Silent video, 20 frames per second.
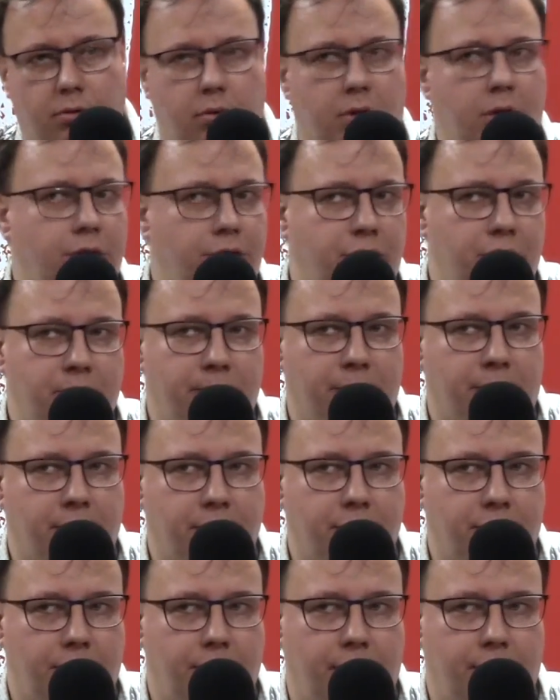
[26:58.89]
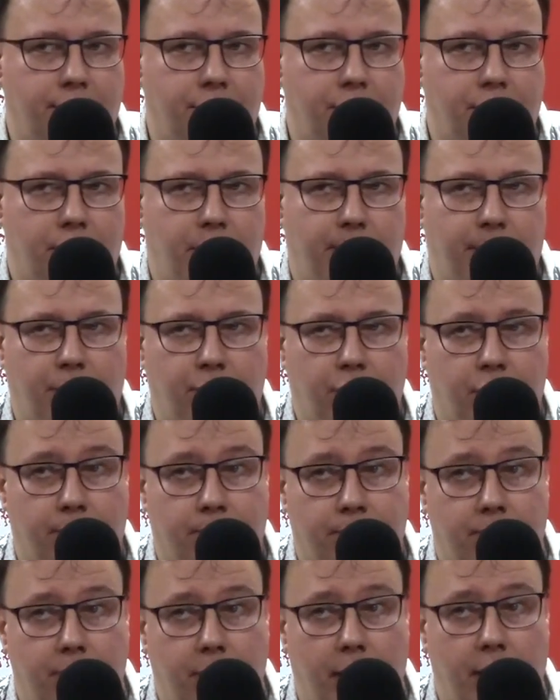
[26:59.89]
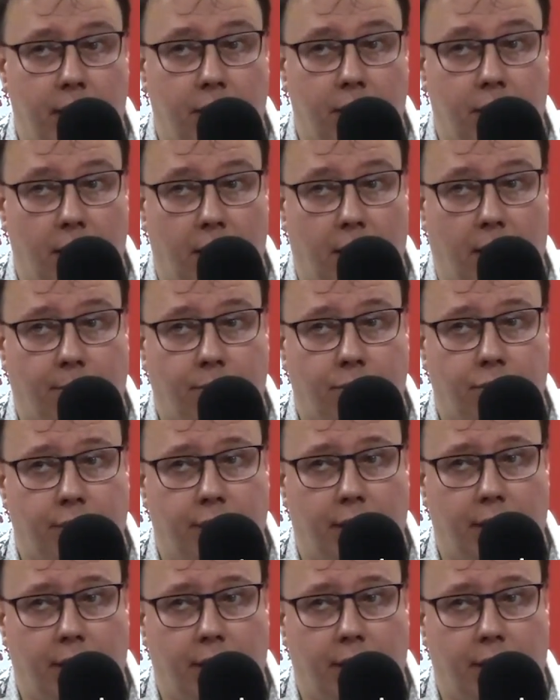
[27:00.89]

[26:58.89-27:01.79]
legitimate concerns about them, Ian, I would say,